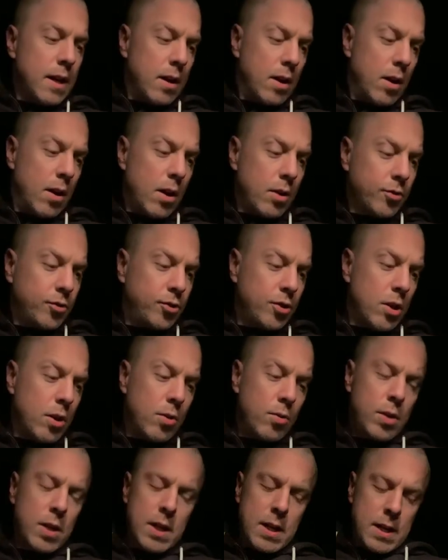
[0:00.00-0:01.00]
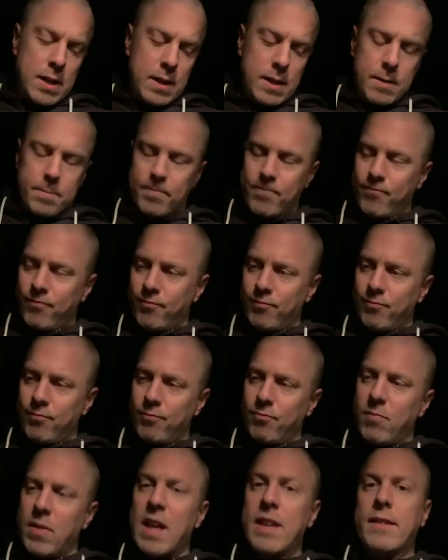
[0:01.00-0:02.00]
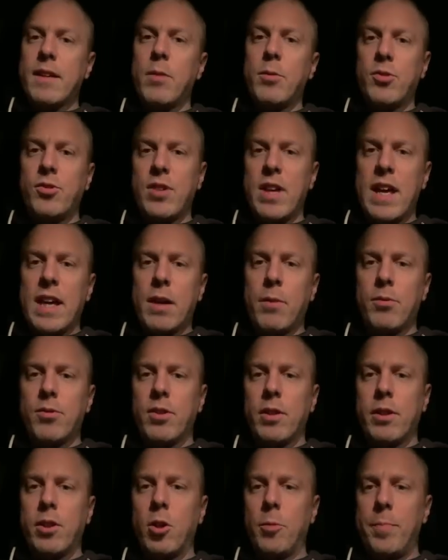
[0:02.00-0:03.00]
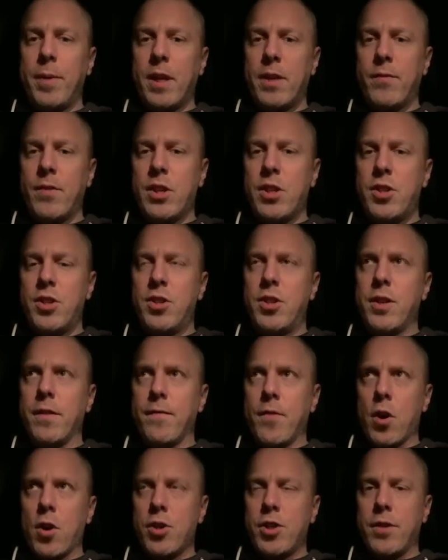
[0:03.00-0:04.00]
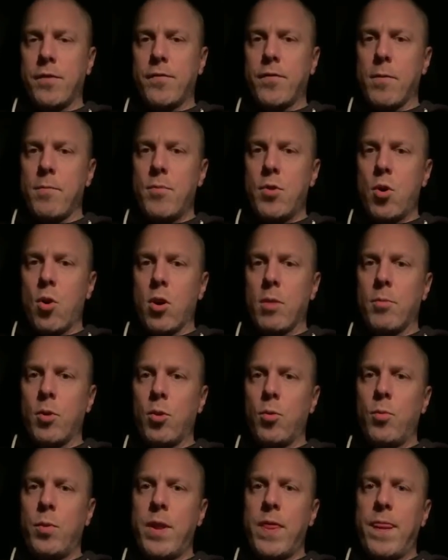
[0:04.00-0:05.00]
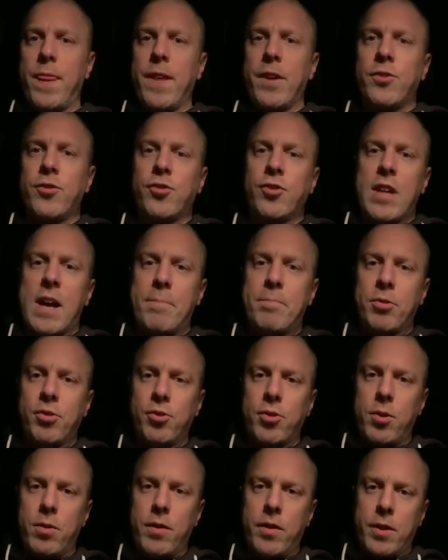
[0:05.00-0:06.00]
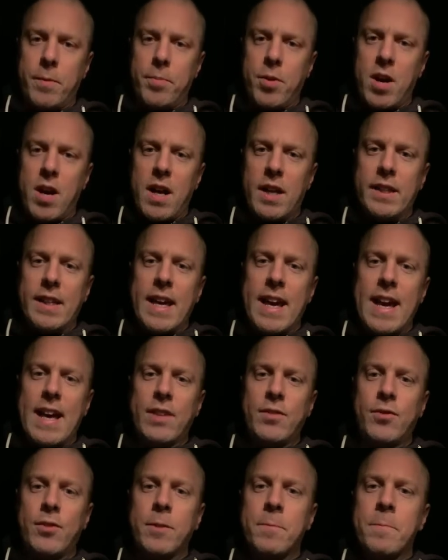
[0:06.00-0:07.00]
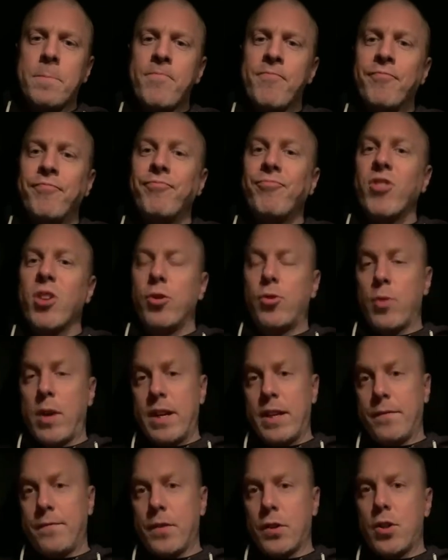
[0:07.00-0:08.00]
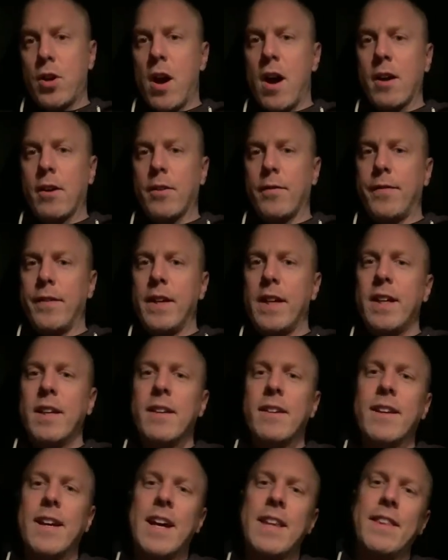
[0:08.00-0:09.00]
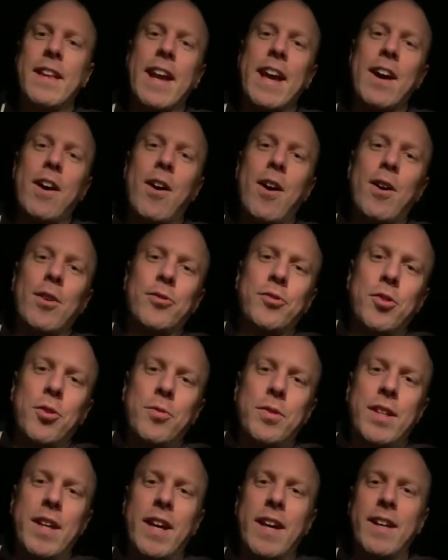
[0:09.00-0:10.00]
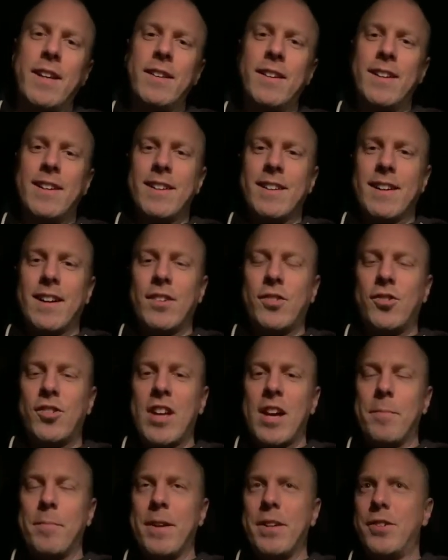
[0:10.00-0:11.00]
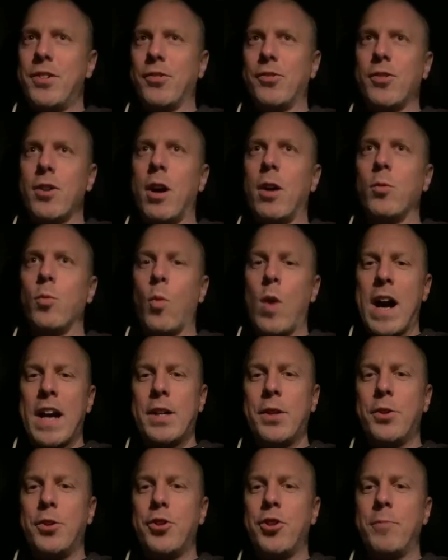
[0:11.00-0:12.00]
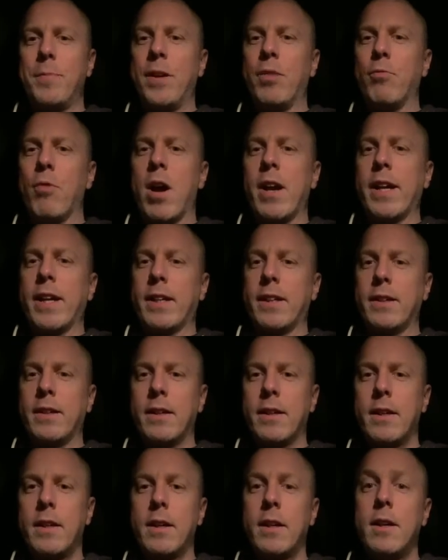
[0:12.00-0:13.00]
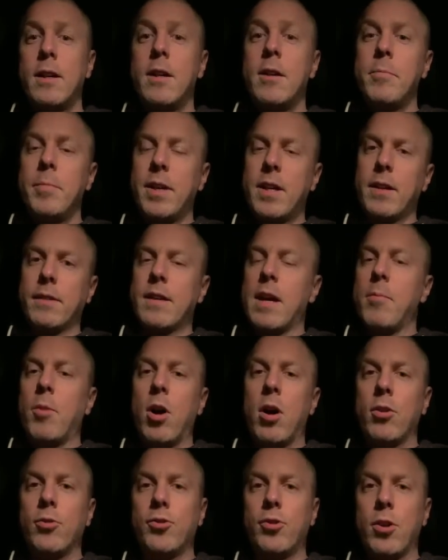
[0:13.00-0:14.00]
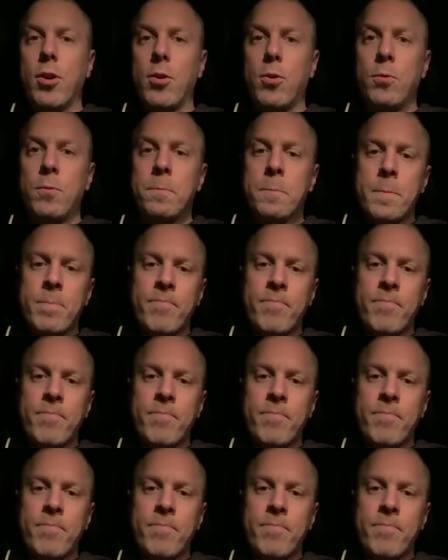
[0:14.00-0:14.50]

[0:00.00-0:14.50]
Also, as I was saying, it was a little bit of a diversion from normal with this episode of the podcast. So I did photography, and then I also did a segment just called Why You Should Be Running, because I'm also